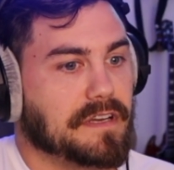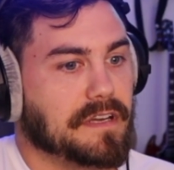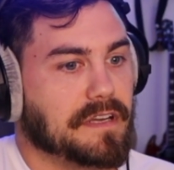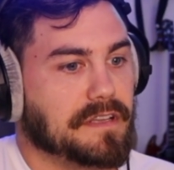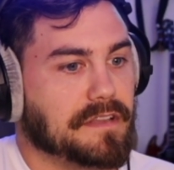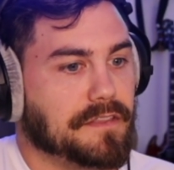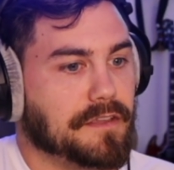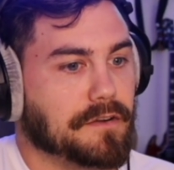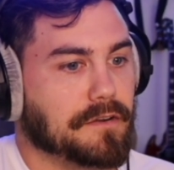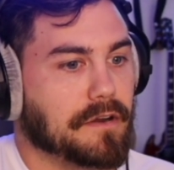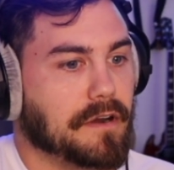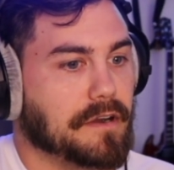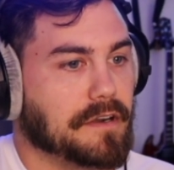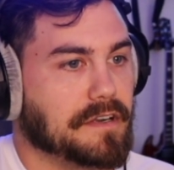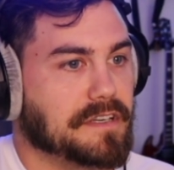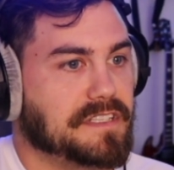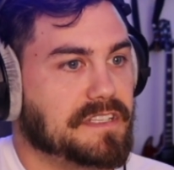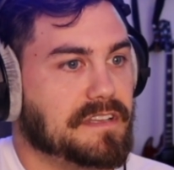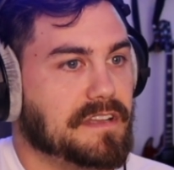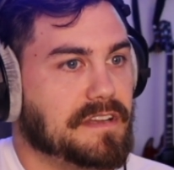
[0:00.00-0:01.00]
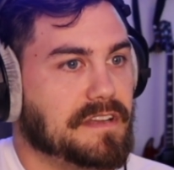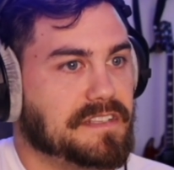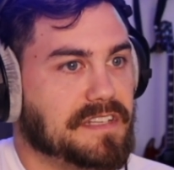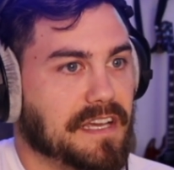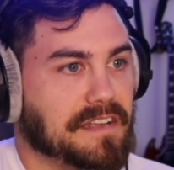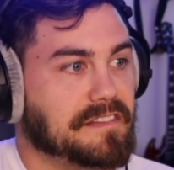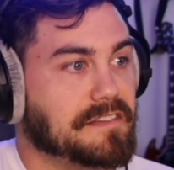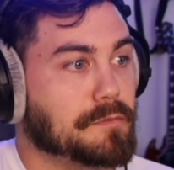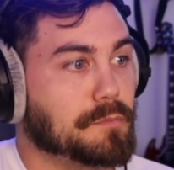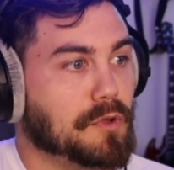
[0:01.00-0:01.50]
There are
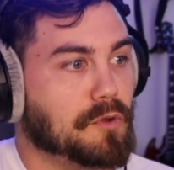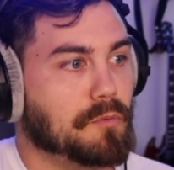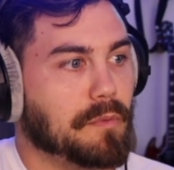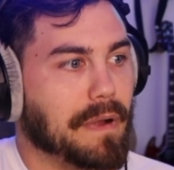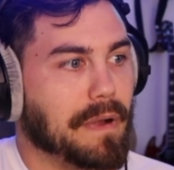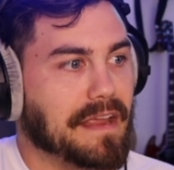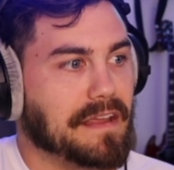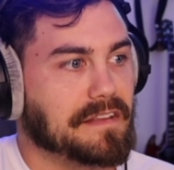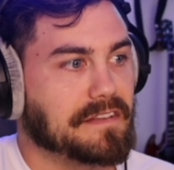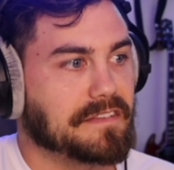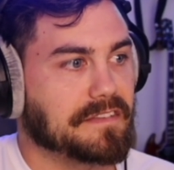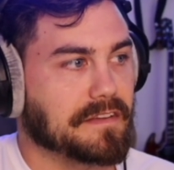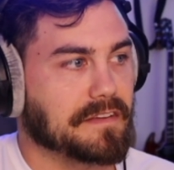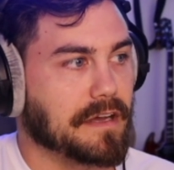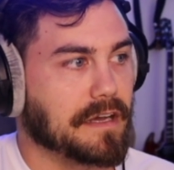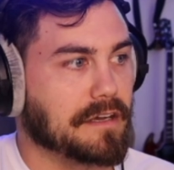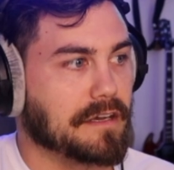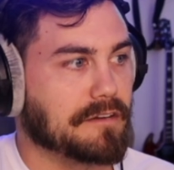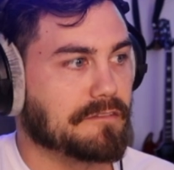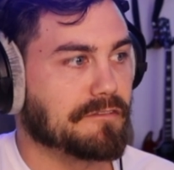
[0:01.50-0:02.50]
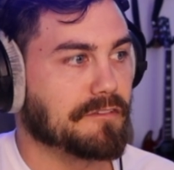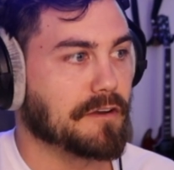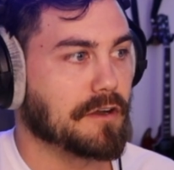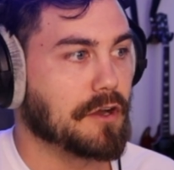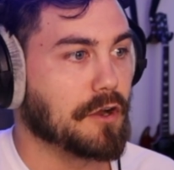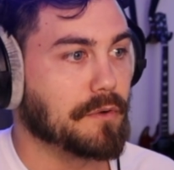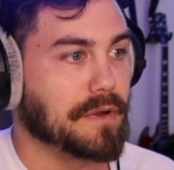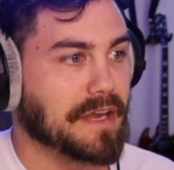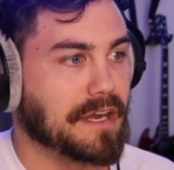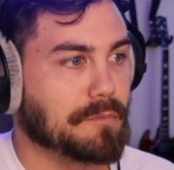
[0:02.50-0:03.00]
testable ways of
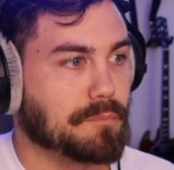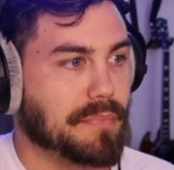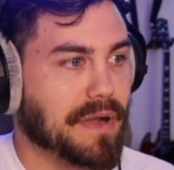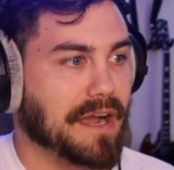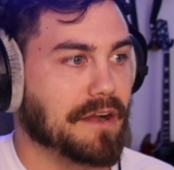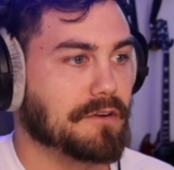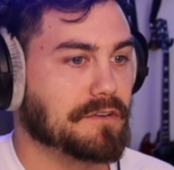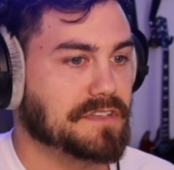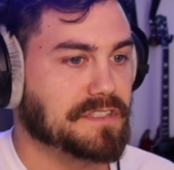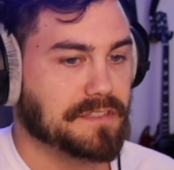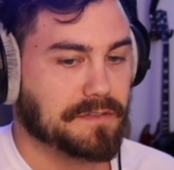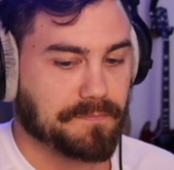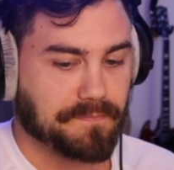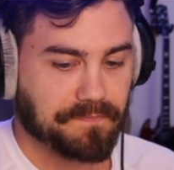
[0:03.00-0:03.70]
going about